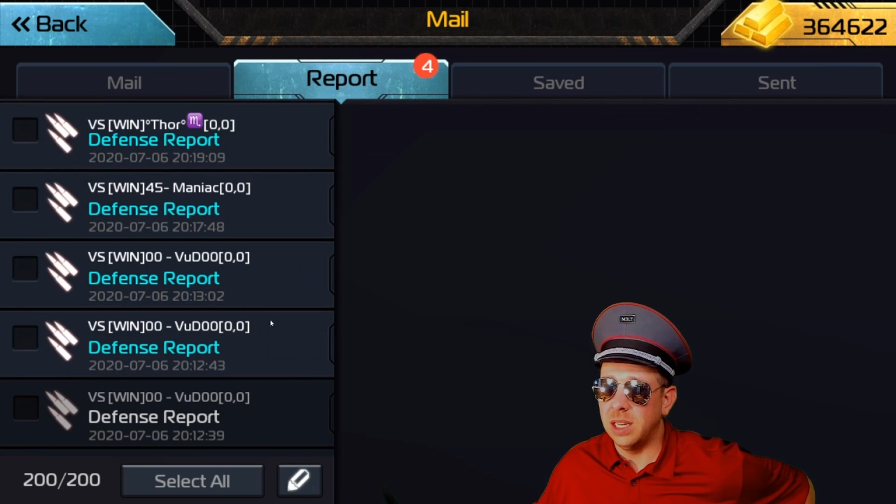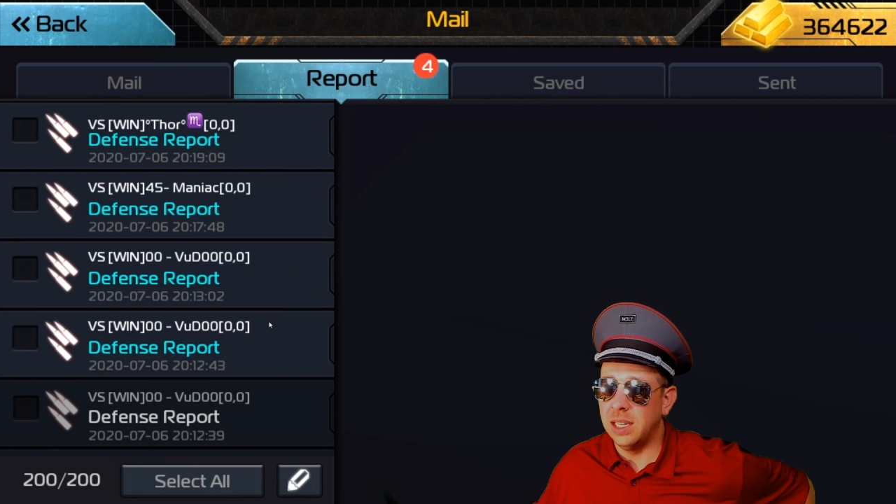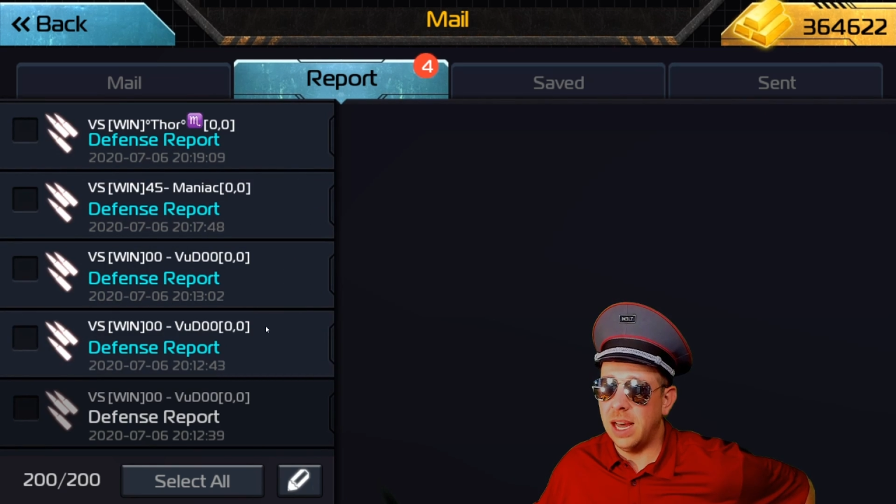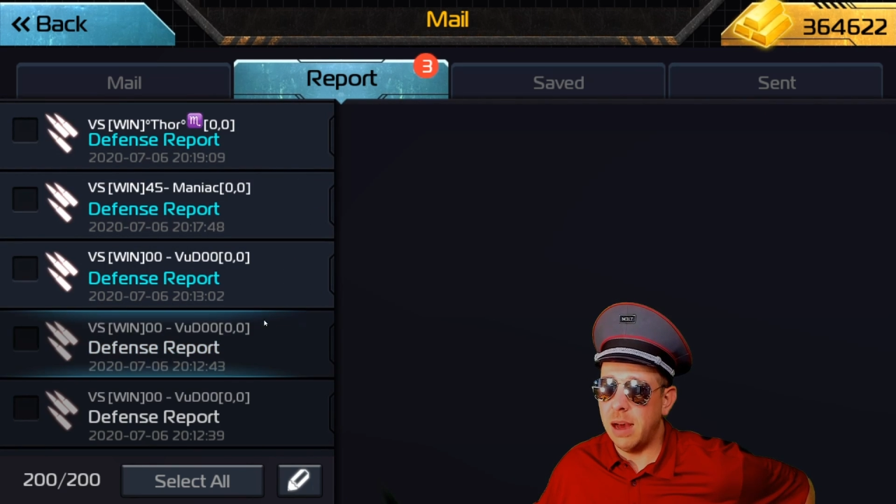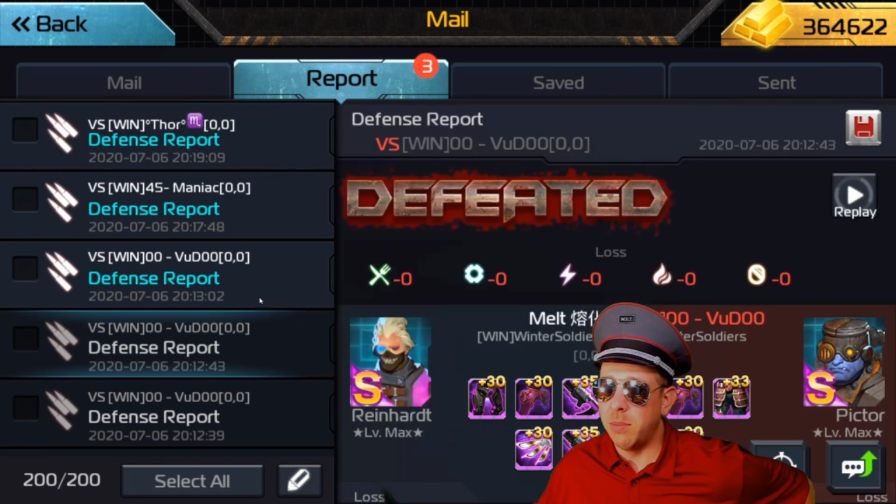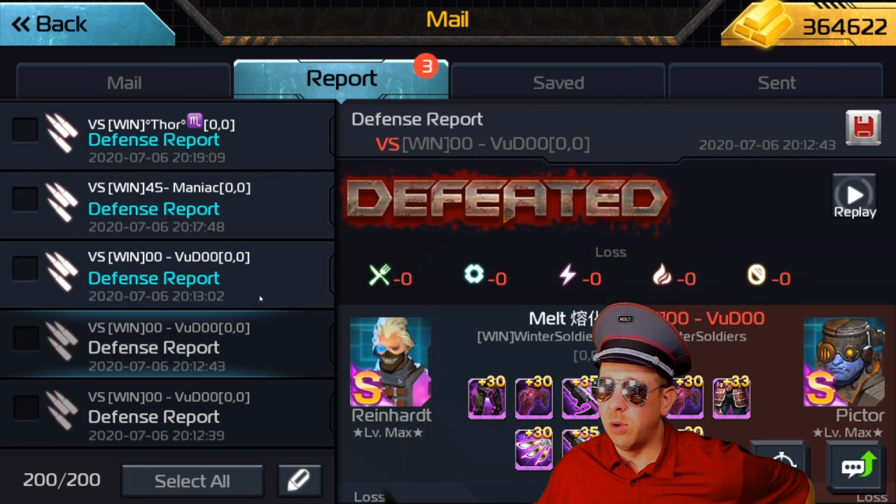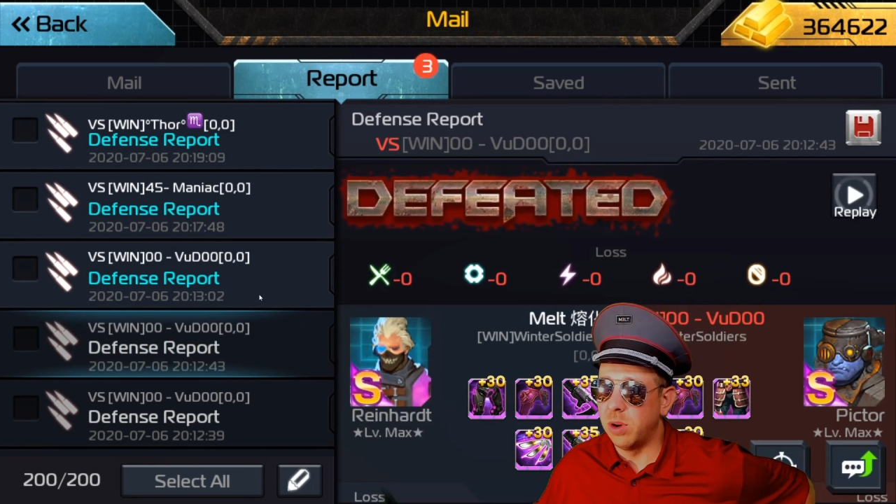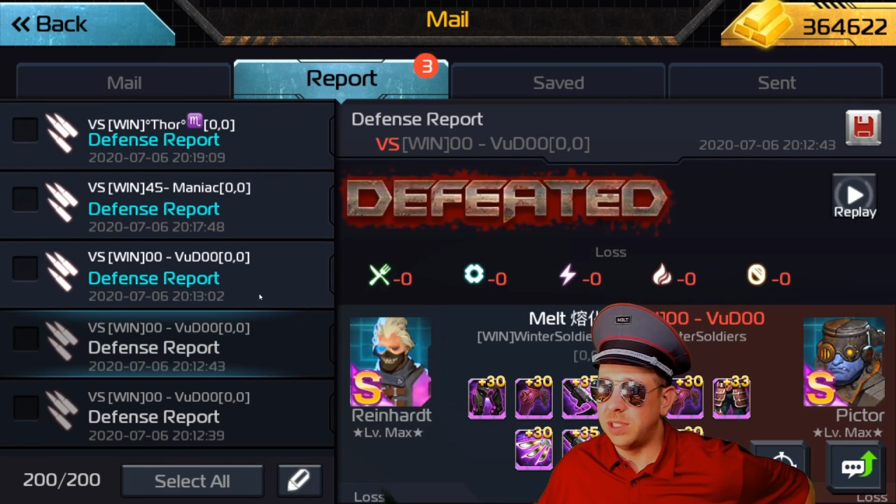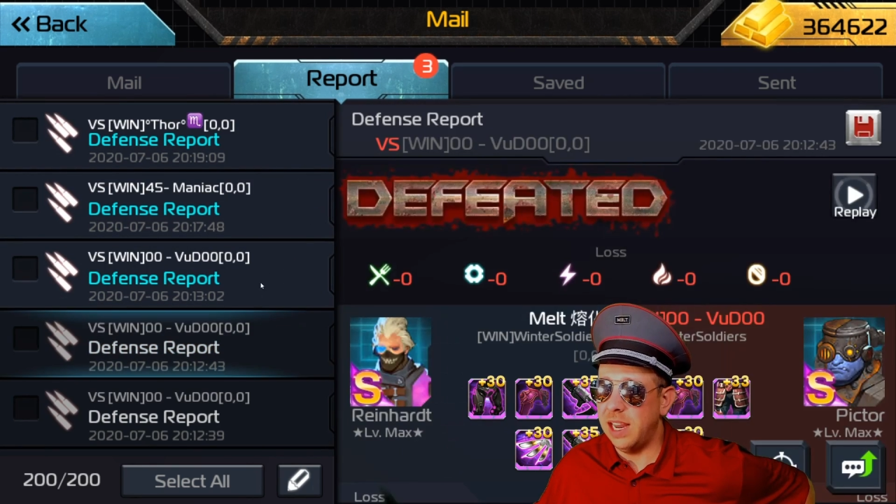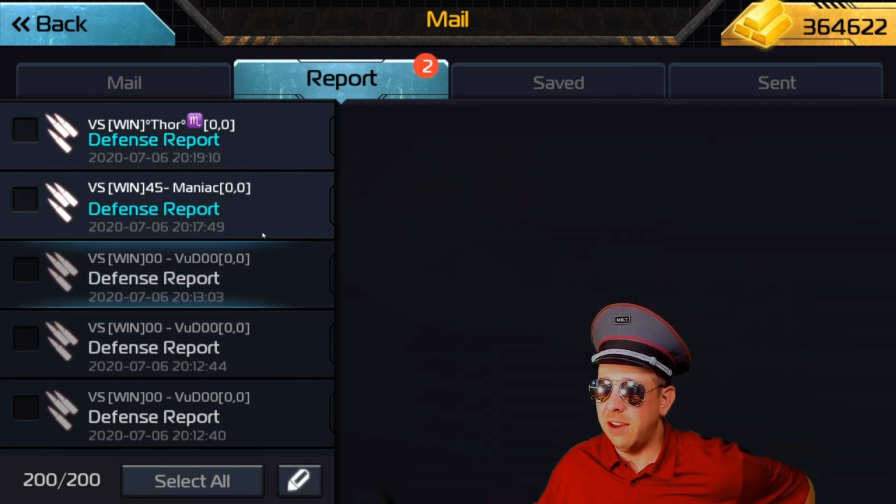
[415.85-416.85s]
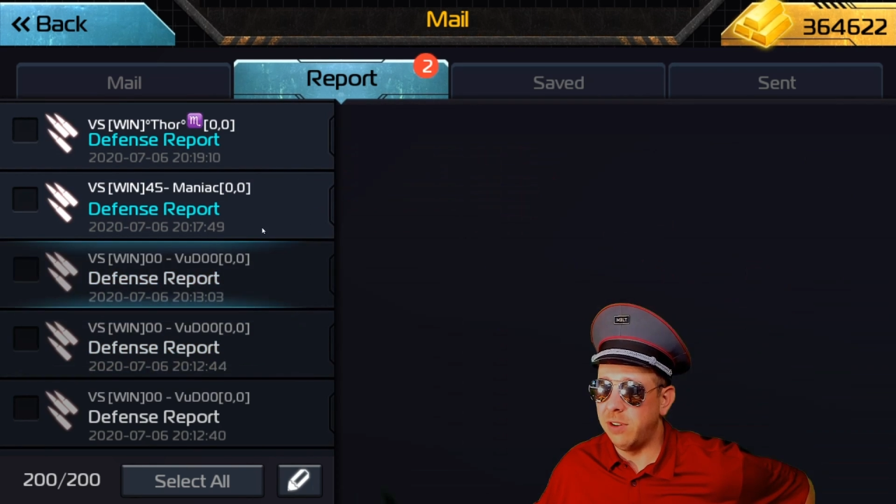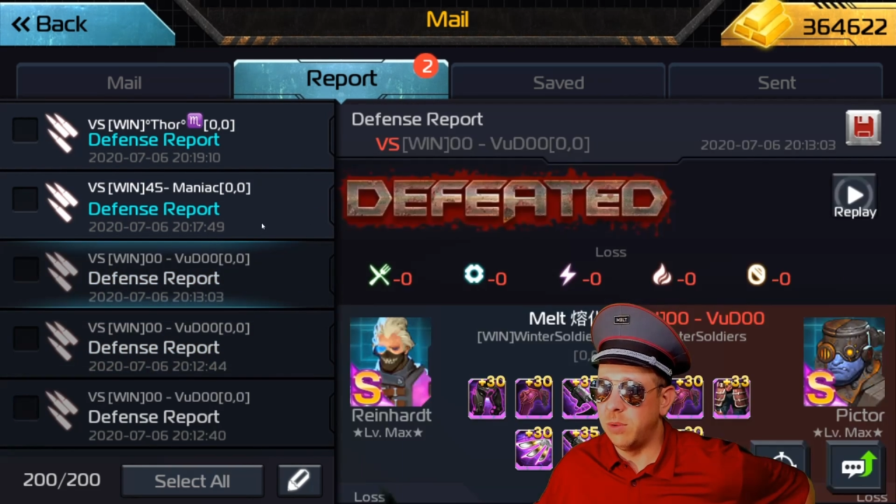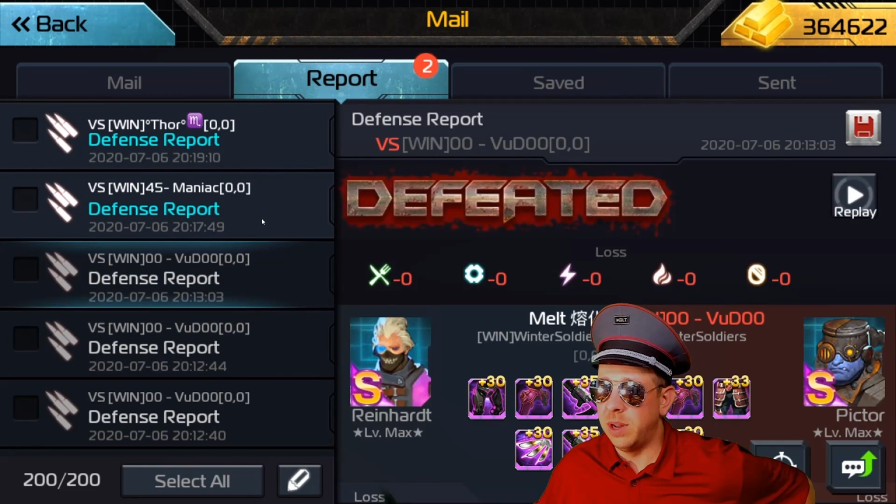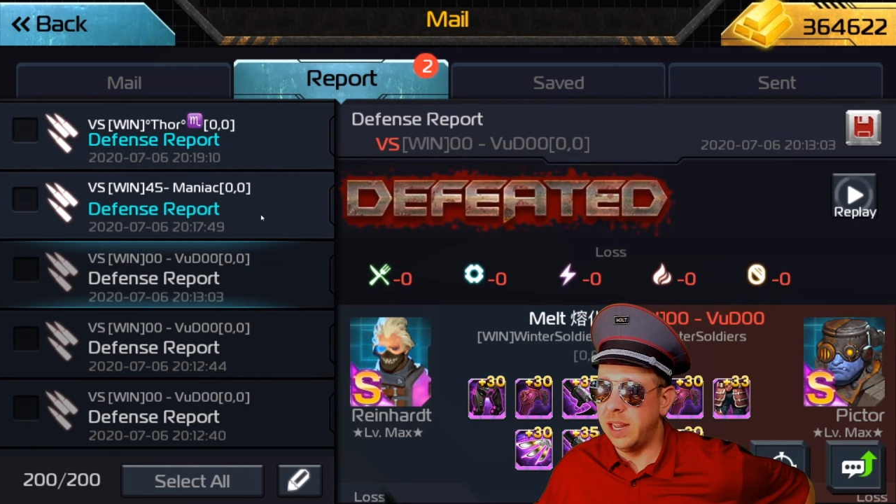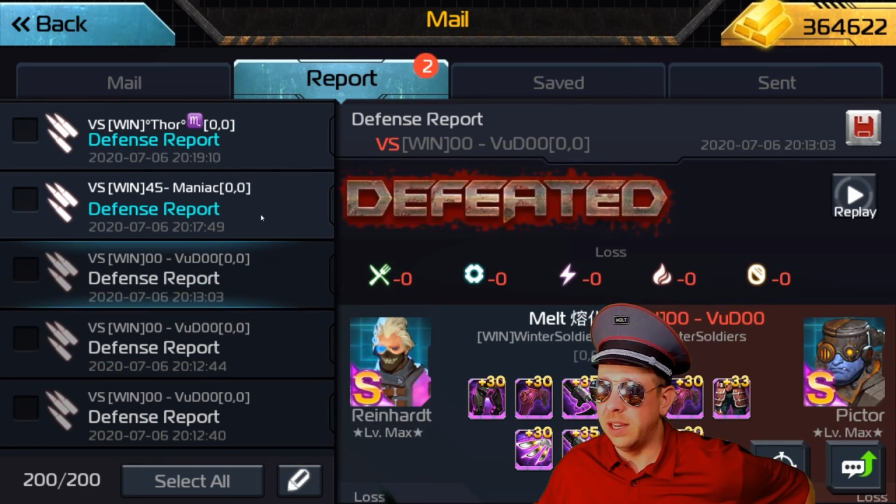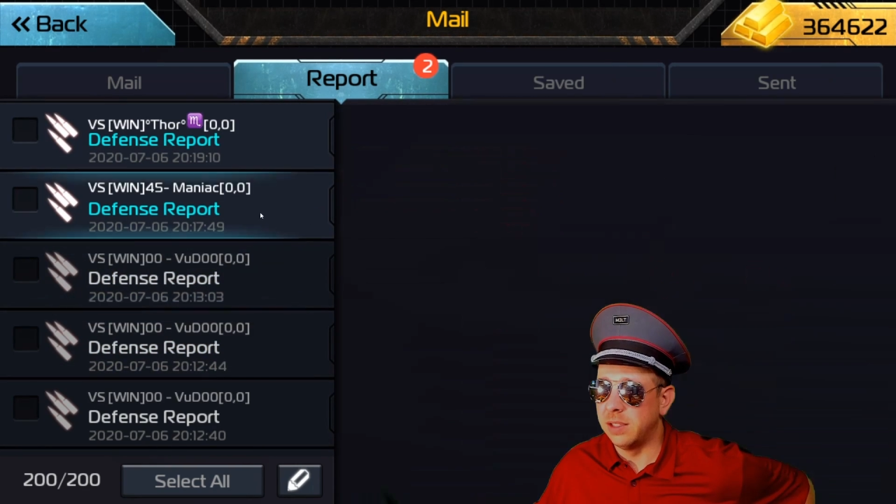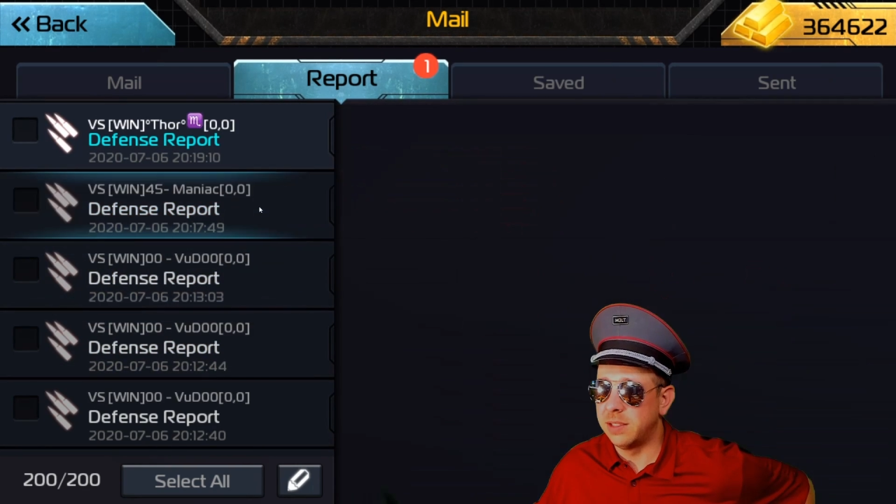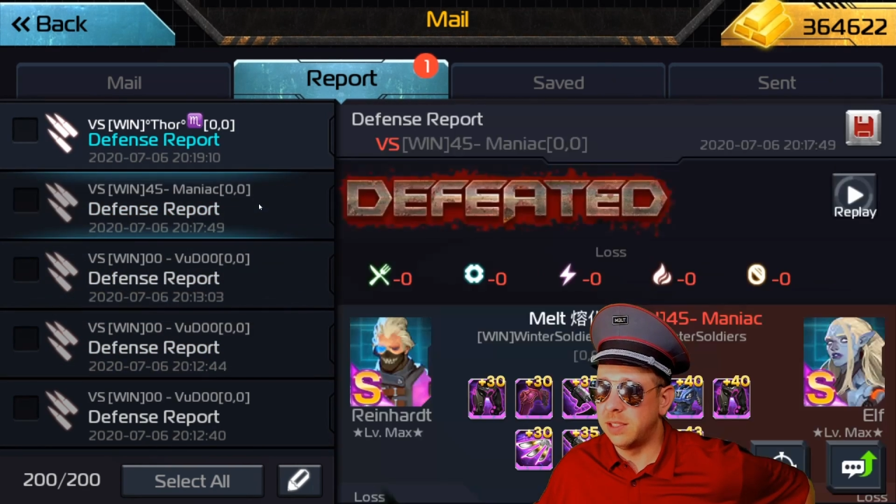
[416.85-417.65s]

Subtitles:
a lot more to everyone else.